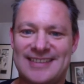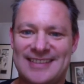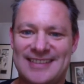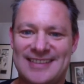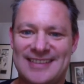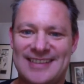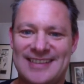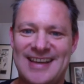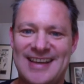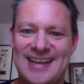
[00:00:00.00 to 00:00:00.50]

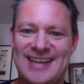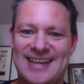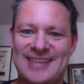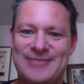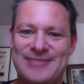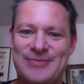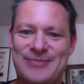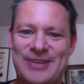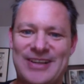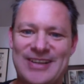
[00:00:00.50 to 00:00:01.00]
Yeah,
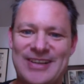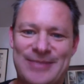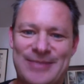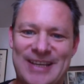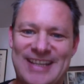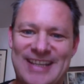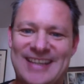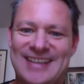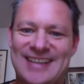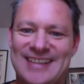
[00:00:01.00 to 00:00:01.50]

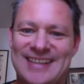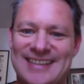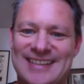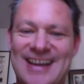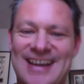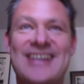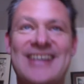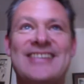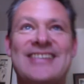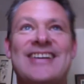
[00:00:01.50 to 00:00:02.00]
blimey.
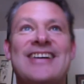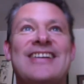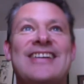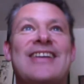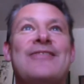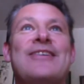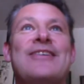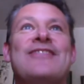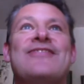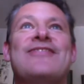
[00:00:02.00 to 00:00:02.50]

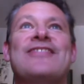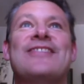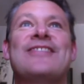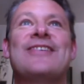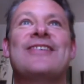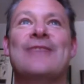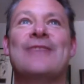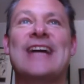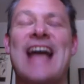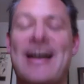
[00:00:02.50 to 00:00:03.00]
No.
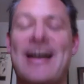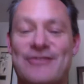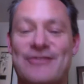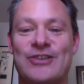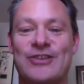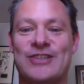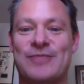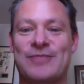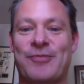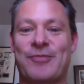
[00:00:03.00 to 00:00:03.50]
We have
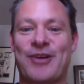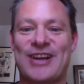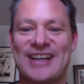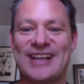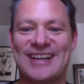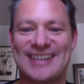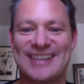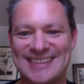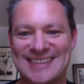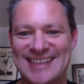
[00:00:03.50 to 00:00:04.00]
got spring.
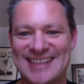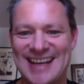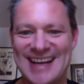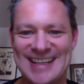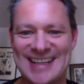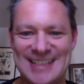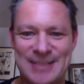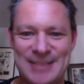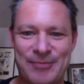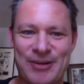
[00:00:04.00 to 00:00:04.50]

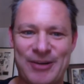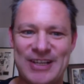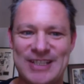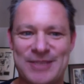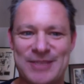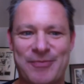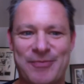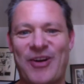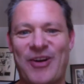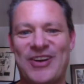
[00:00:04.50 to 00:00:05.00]
Yeah, spring
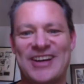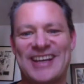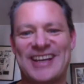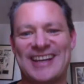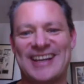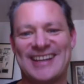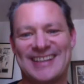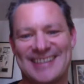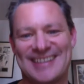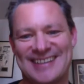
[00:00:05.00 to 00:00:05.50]
is sprung
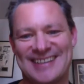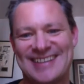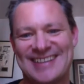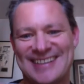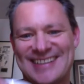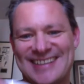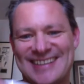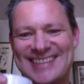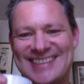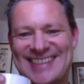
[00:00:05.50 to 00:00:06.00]
here.
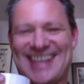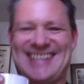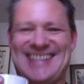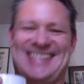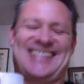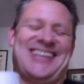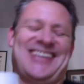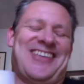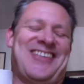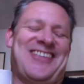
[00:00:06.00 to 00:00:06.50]
So
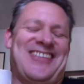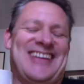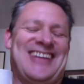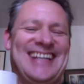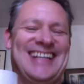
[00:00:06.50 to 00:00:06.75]
sorry.